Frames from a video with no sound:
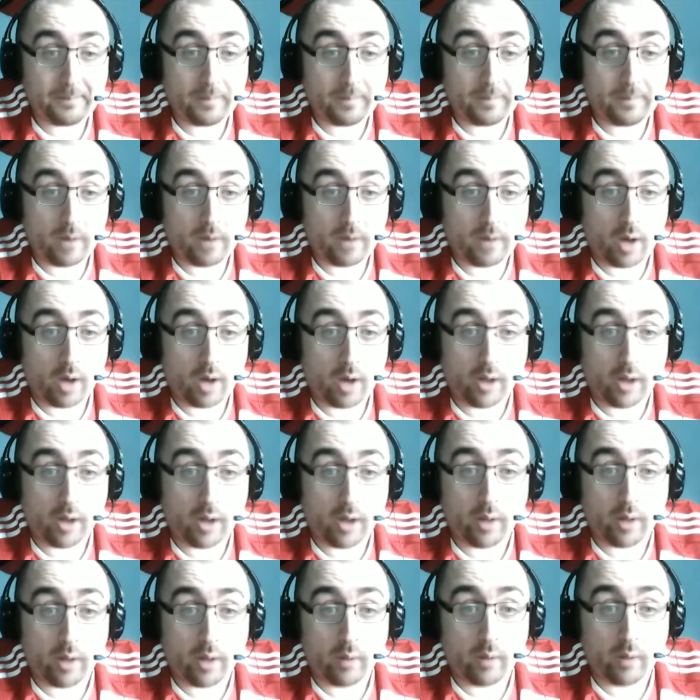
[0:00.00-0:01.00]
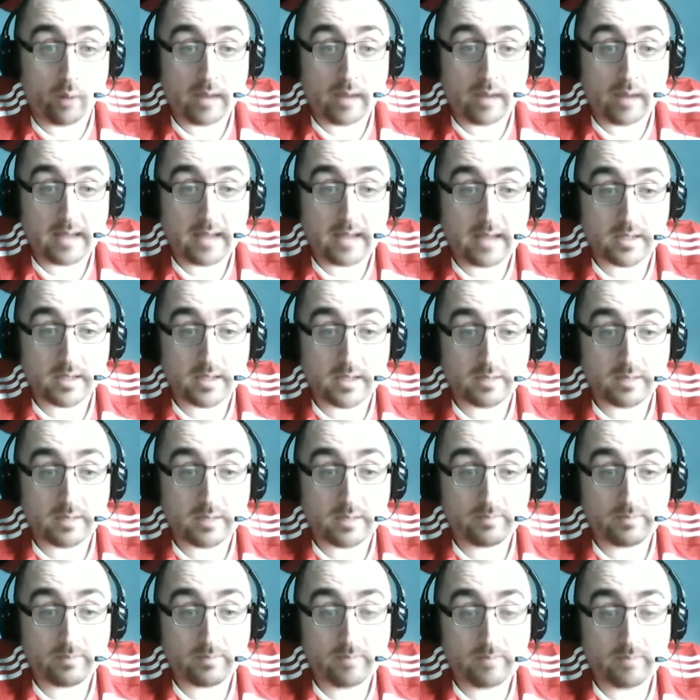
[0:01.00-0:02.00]
All in all, though, guys,
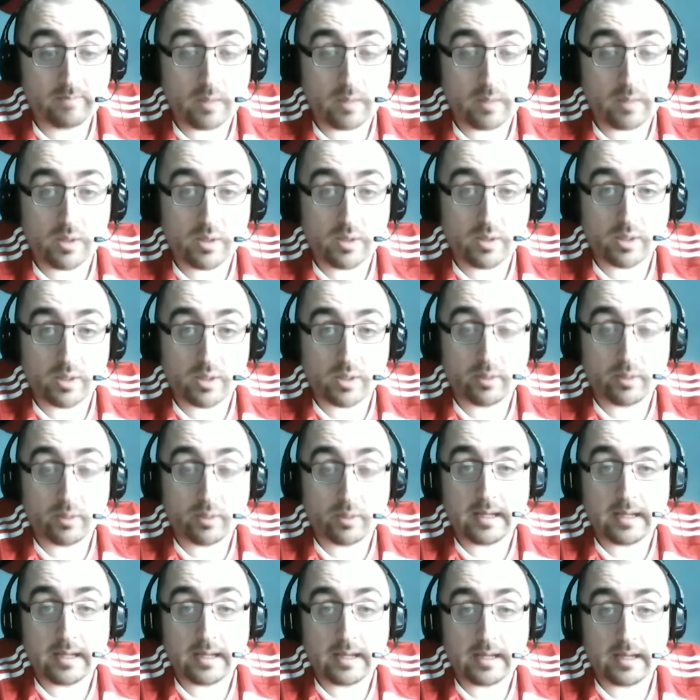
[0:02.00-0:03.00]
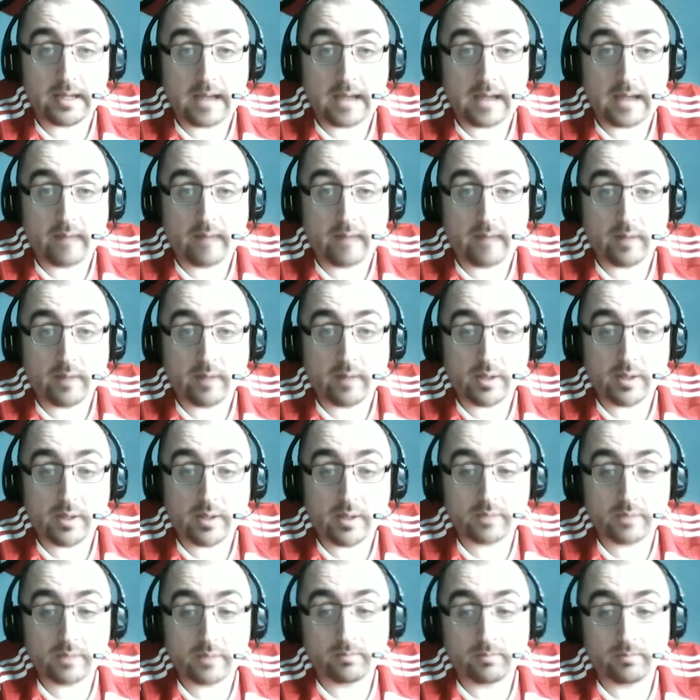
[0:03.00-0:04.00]
it was just a pretty
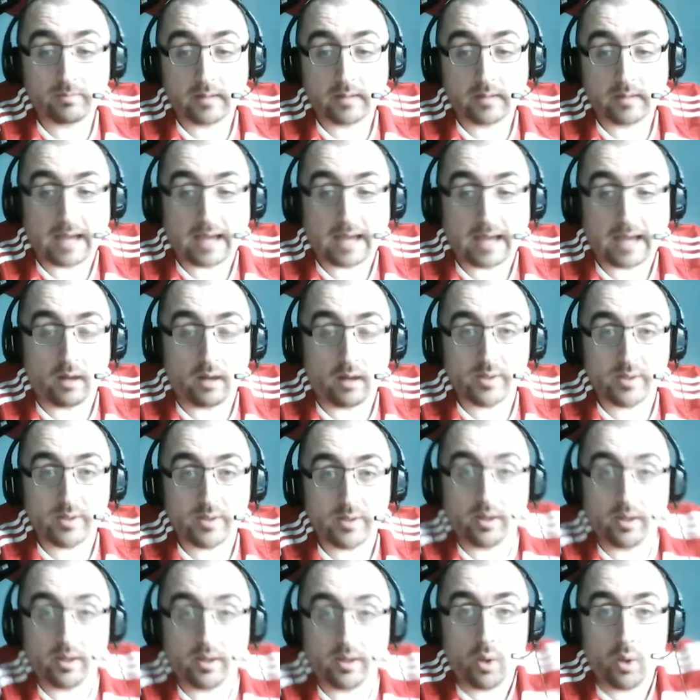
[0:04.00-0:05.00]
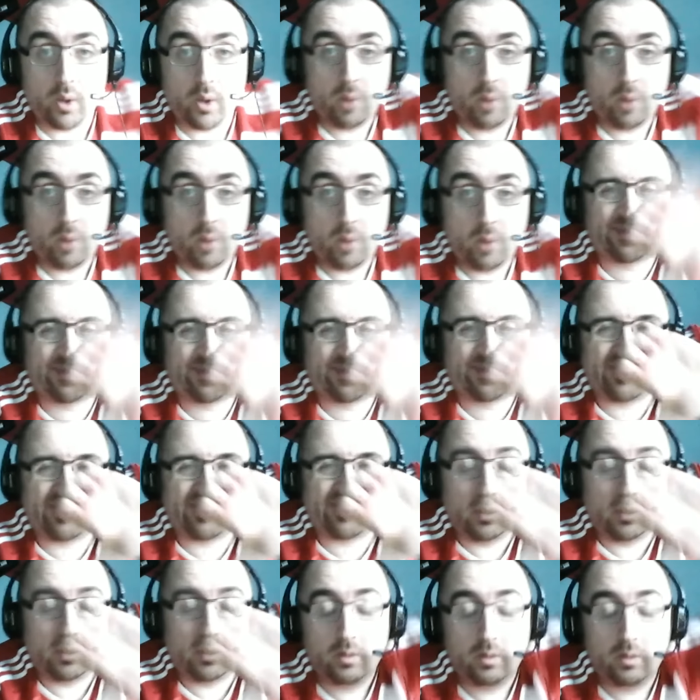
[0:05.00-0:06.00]
average, lackluster
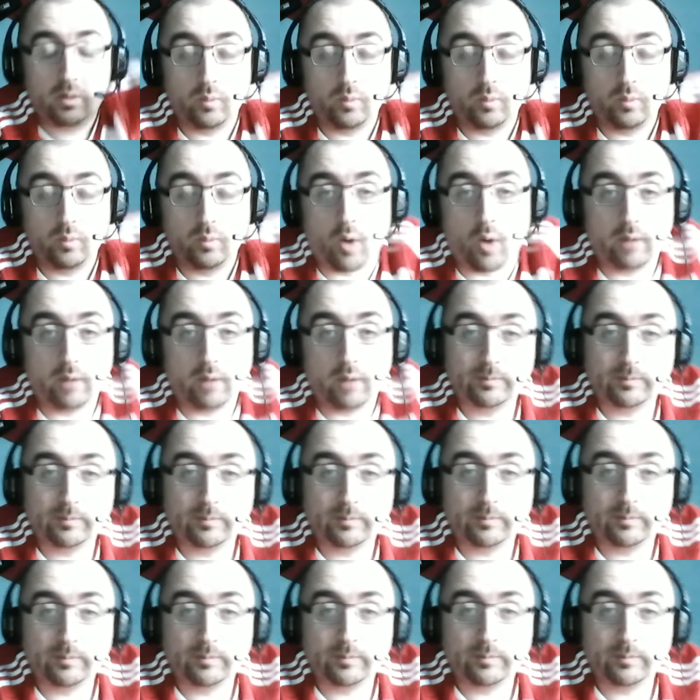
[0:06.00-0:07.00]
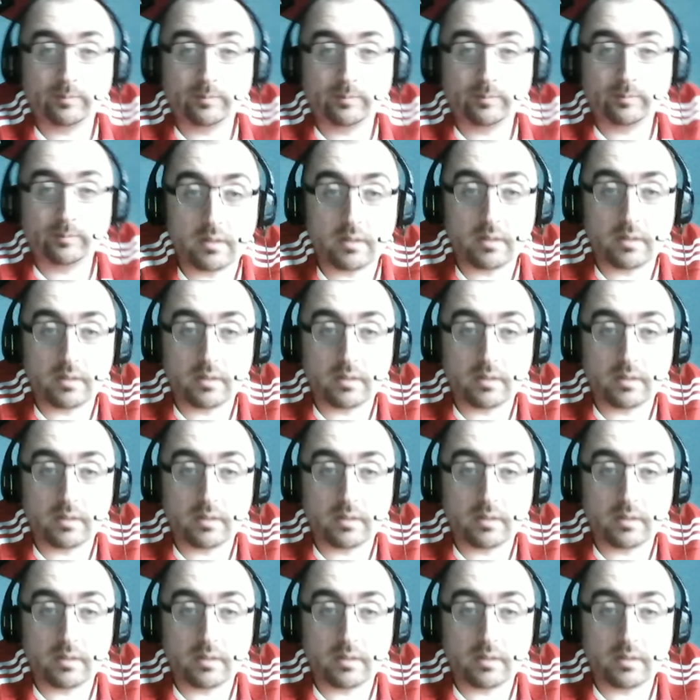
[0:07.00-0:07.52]
Raw, to be honest.